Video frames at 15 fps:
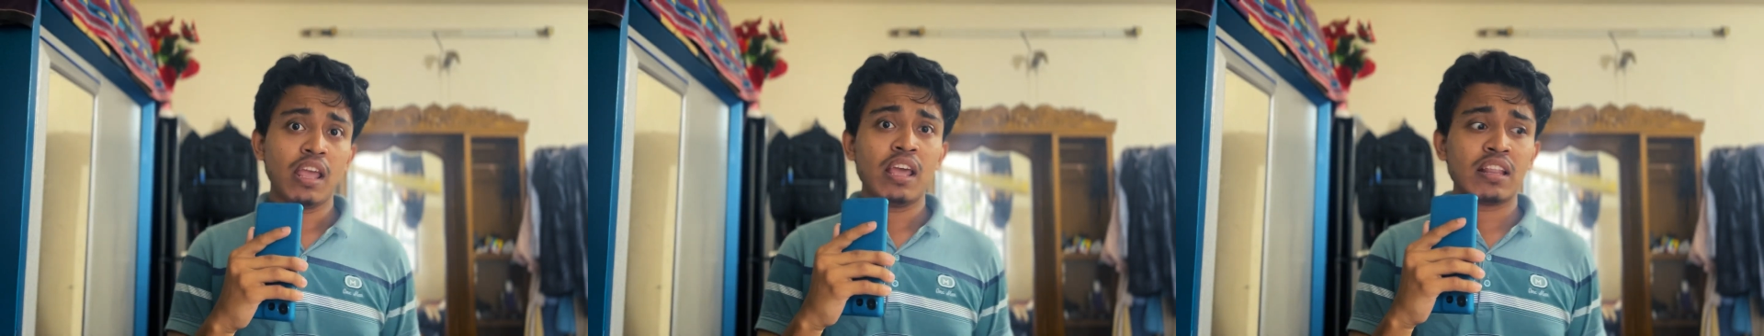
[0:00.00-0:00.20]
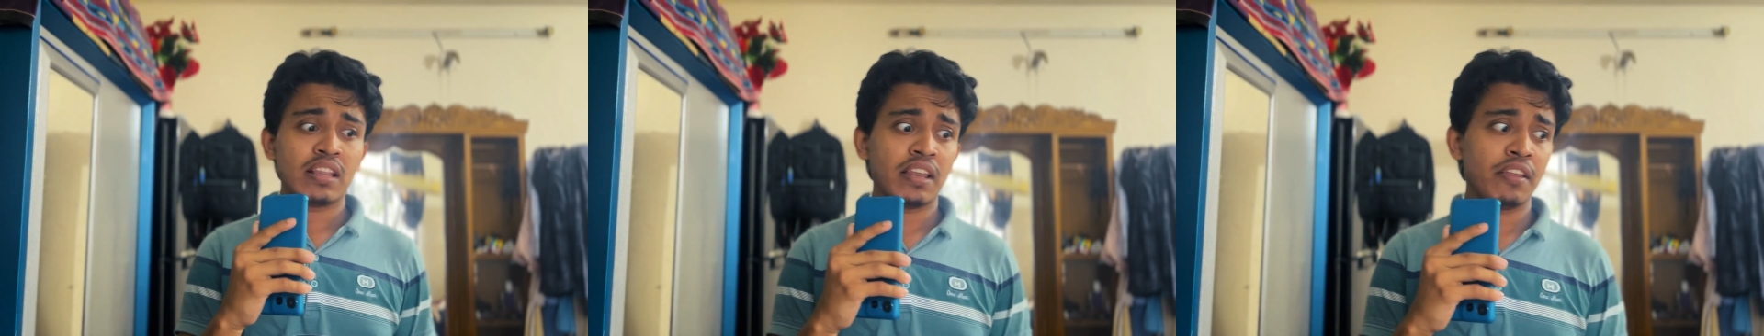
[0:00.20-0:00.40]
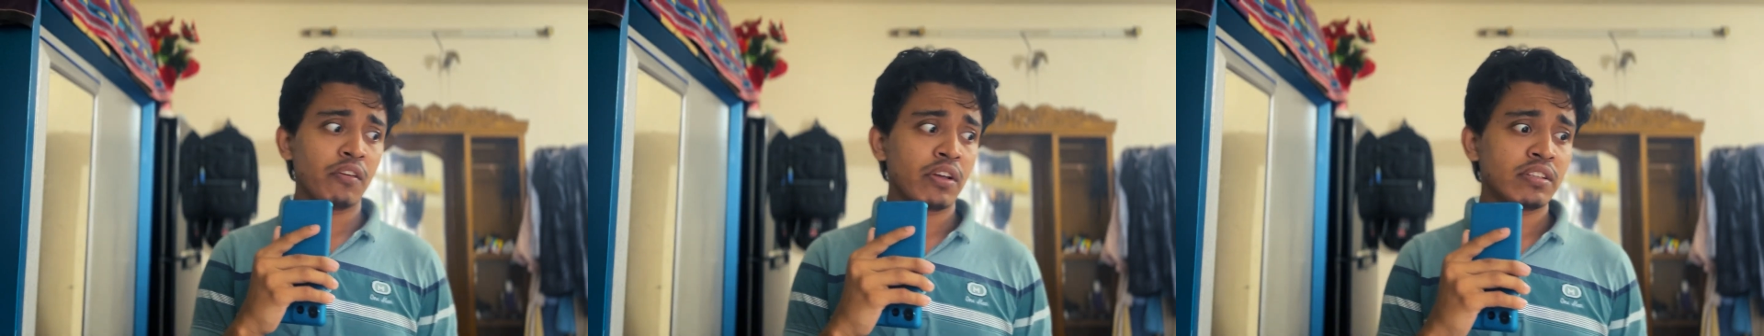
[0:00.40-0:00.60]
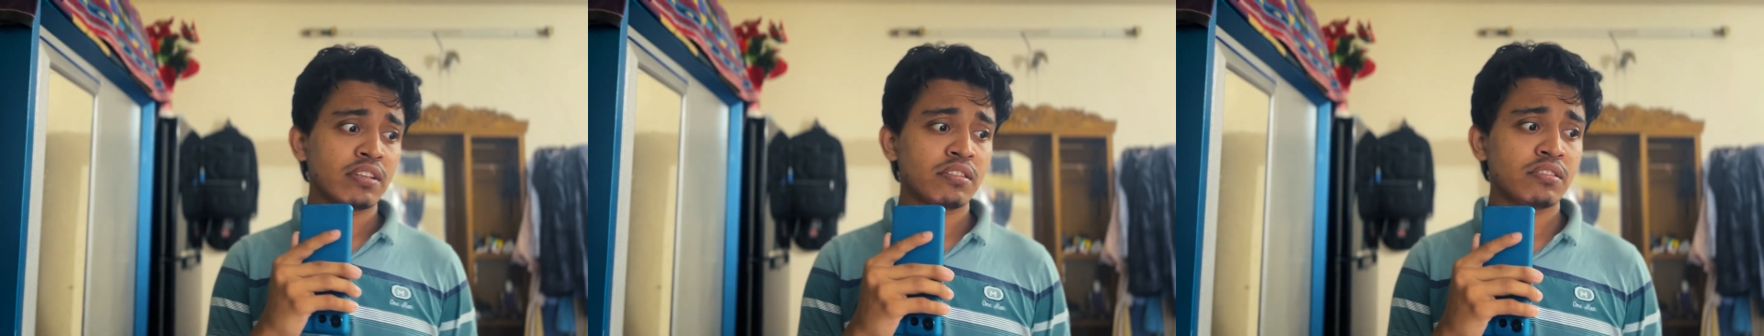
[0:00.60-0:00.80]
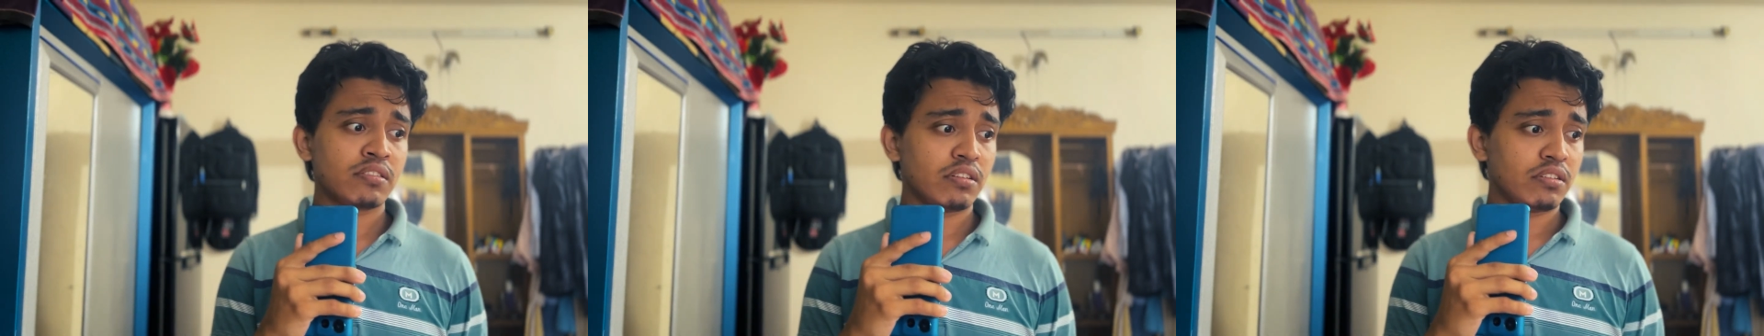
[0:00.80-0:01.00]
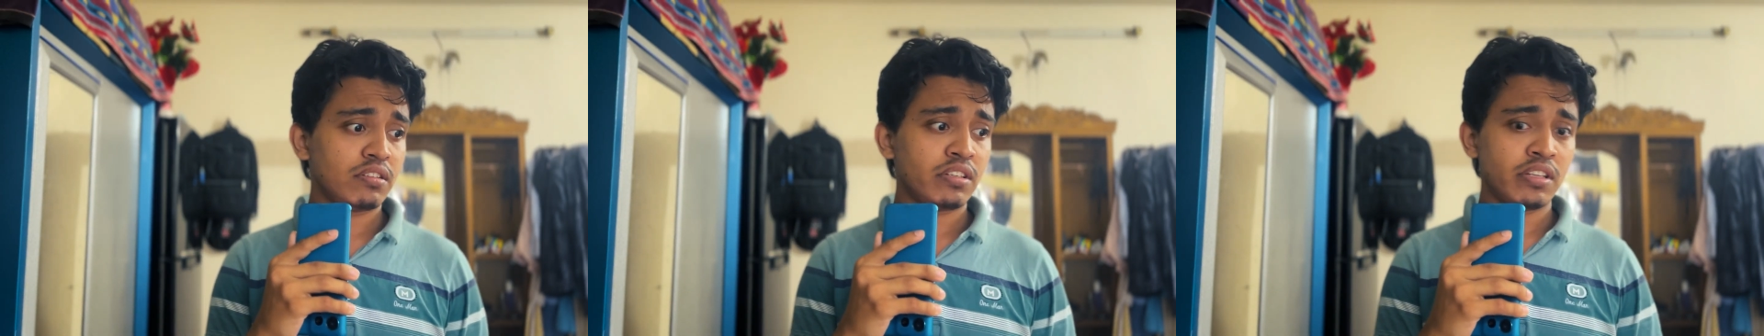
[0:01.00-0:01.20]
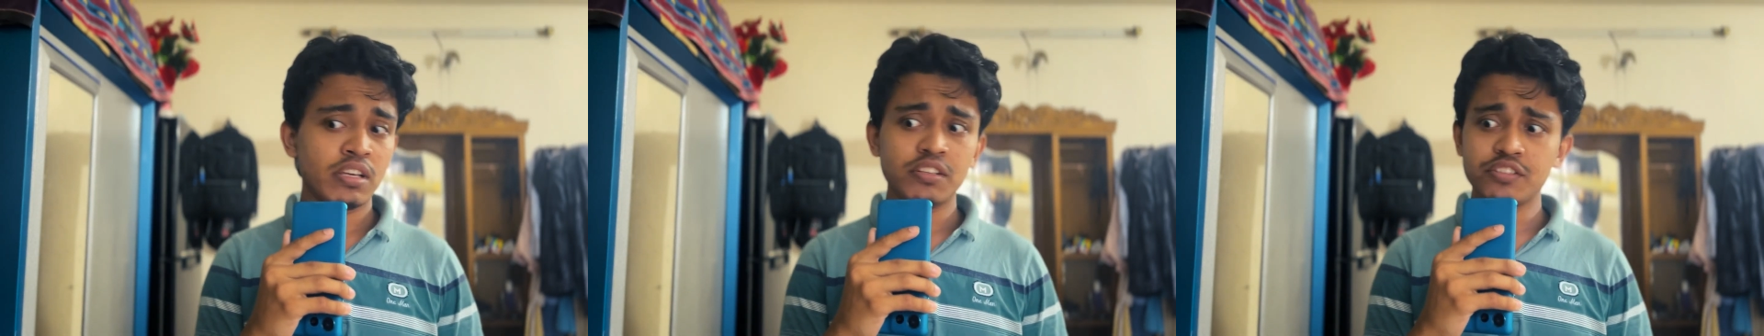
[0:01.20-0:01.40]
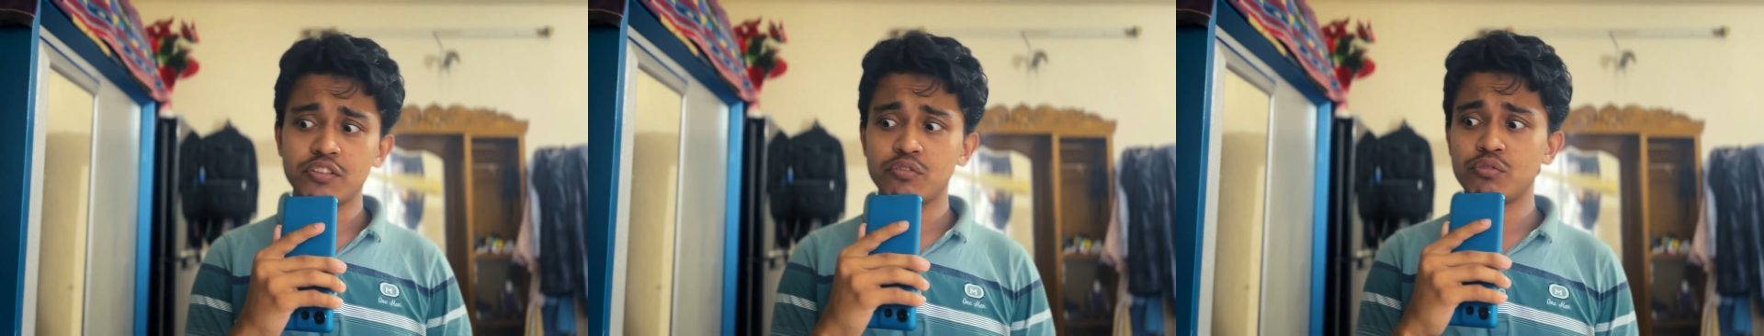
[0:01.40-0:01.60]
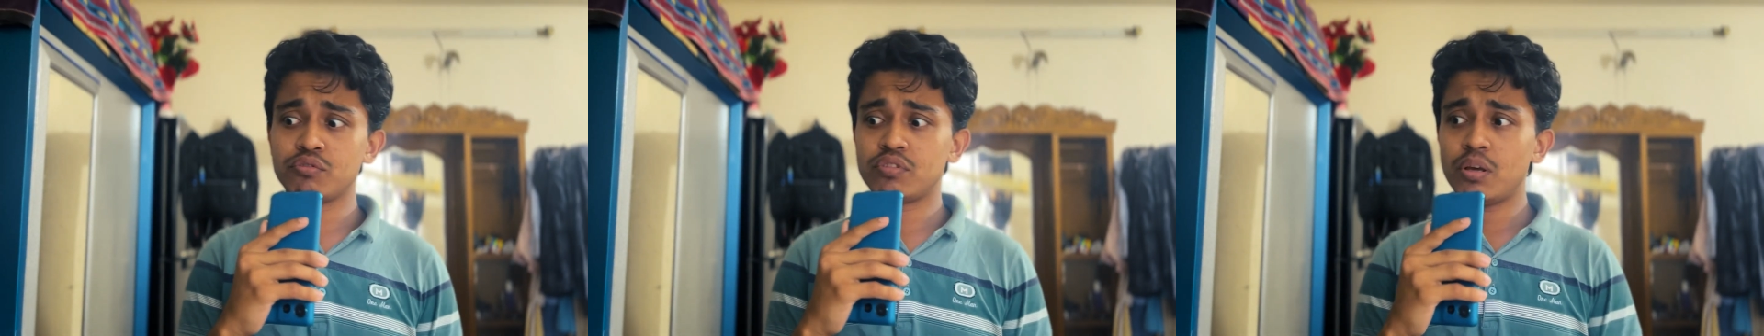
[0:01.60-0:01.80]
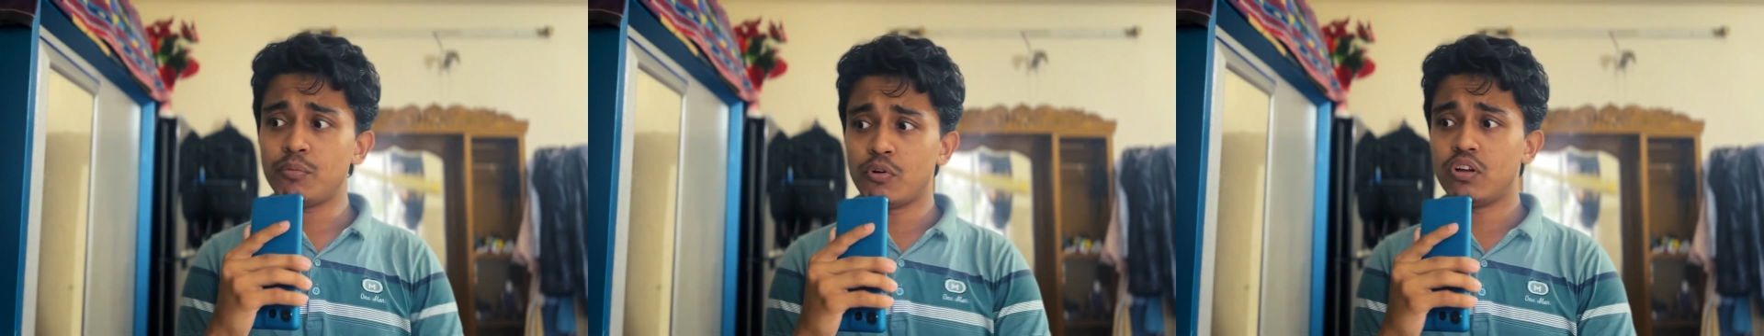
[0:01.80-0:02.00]
then you can just teach it to
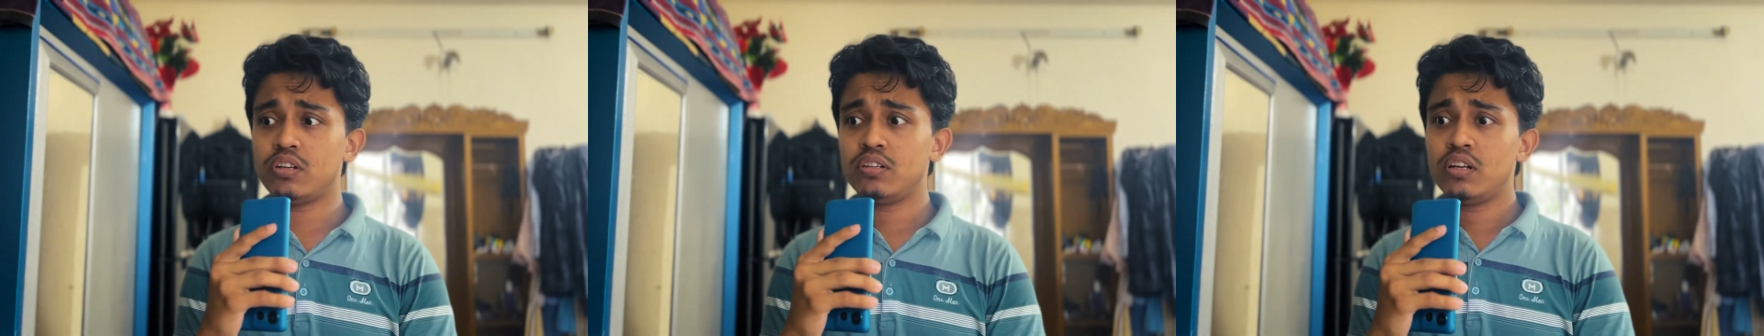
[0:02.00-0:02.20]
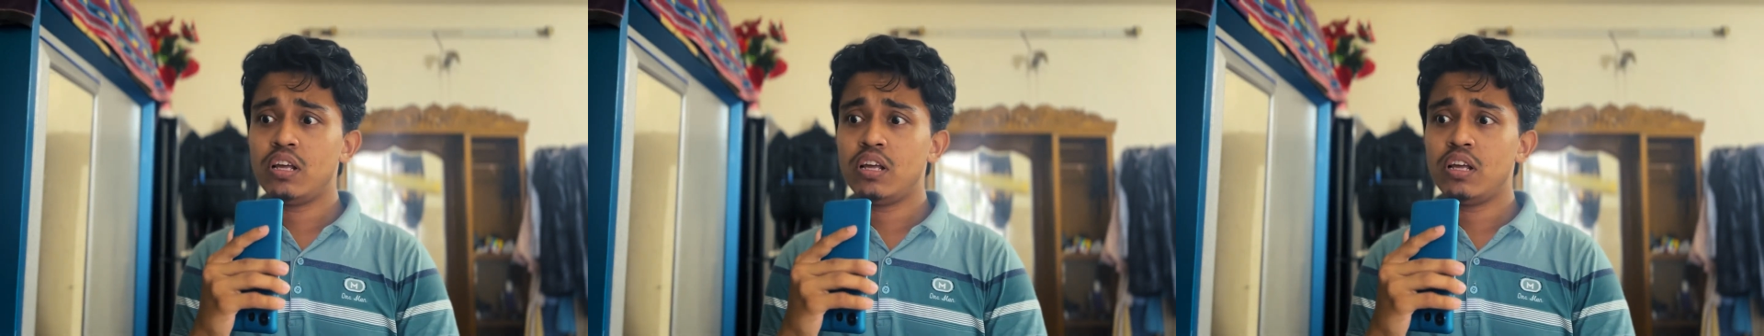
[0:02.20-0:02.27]
someone,